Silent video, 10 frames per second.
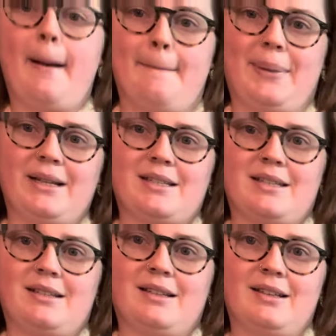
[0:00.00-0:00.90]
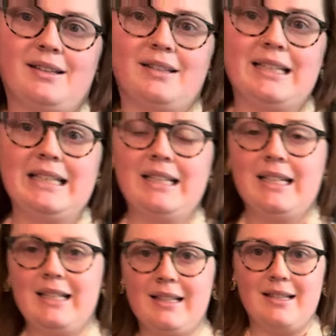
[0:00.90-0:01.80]
But
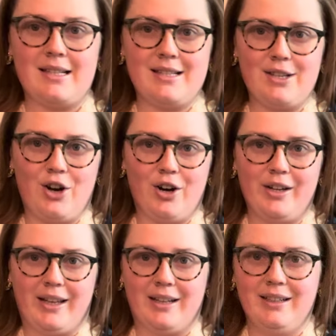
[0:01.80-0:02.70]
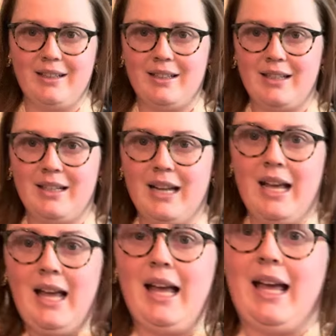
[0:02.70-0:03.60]
this is the cardigan,
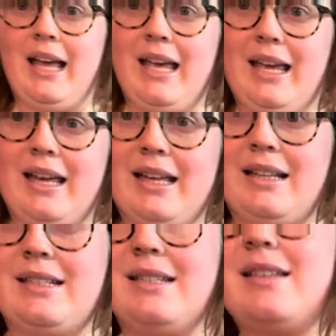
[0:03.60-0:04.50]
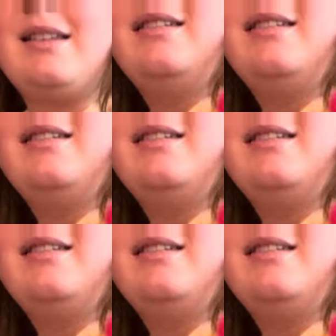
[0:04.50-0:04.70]
and